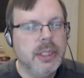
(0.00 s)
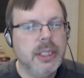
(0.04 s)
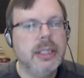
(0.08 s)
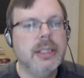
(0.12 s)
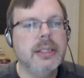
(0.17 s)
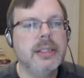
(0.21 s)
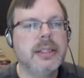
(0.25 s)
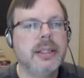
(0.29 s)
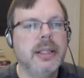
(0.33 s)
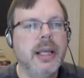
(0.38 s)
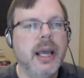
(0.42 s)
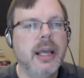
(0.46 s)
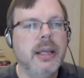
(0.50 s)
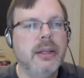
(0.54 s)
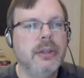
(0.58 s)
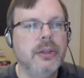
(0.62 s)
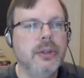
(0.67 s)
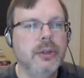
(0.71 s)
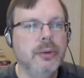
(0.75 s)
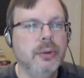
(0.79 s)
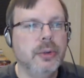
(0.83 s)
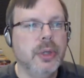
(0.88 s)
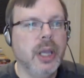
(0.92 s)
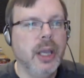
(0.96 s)
means
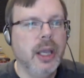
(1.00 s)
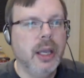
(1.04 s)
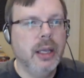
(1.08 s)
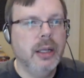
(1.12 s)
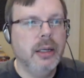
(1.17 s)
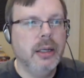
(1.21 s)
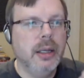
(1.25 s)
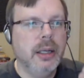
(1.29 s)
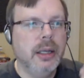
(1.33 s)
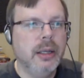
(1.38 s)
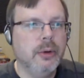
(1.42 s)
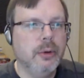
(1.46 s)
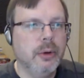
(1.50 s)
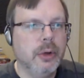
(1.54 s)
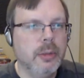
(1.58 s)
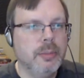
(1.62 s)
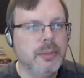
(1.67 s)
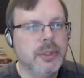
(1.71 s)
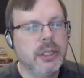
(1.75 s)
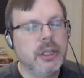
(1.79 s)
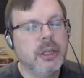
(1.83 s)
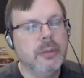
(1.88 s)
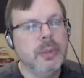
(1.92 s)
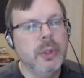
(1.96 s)
that you can encrypt
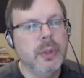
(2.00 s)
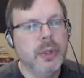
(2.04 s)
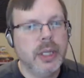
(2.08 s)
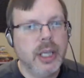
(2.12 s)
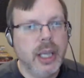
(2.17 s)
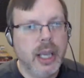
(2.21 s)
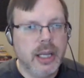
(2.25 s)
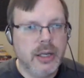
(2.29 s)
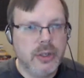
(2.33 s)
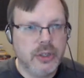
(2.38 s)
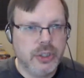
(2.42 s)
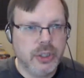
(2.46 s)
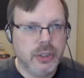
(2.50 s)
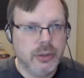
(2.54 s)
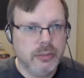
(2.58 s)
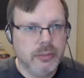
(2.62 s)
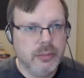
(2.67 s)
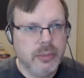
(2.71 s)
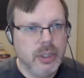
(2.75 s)
a communication,